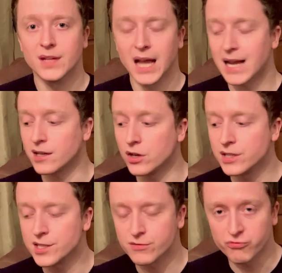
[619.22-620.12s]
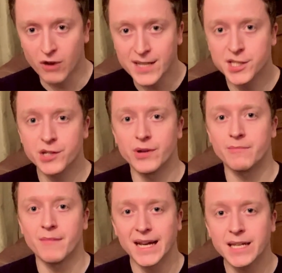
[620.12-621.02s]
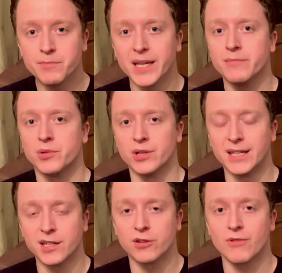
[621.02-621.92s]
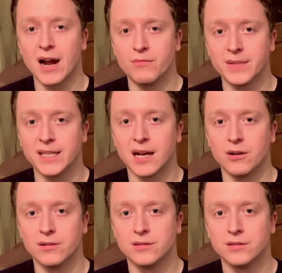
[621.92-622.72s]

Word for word: And God is rescuing many people in and around me now.